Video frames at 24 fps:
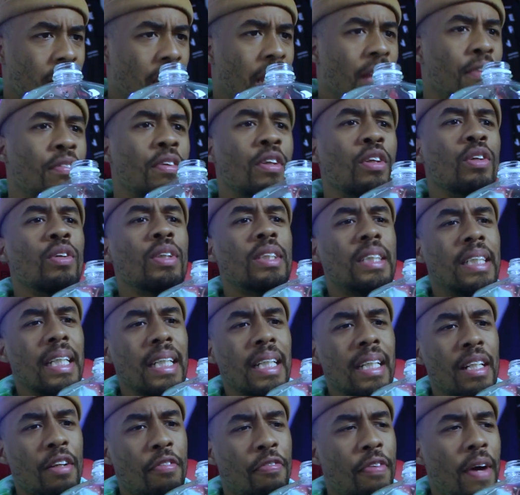Even you can see
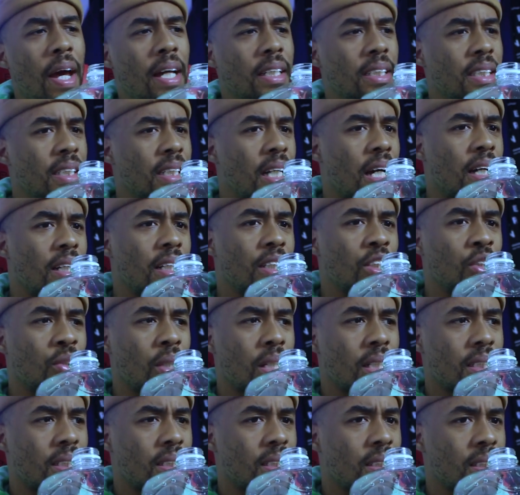it in the fashion how they
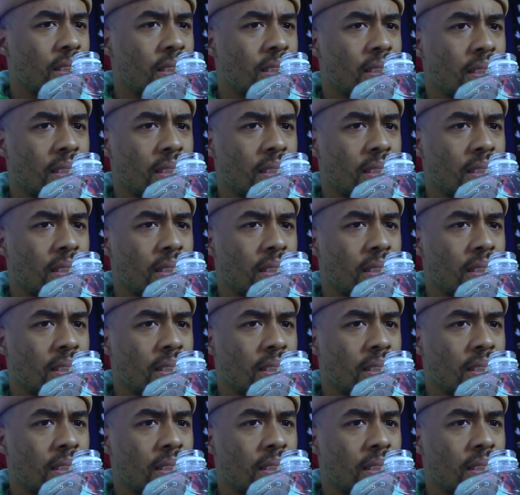dress.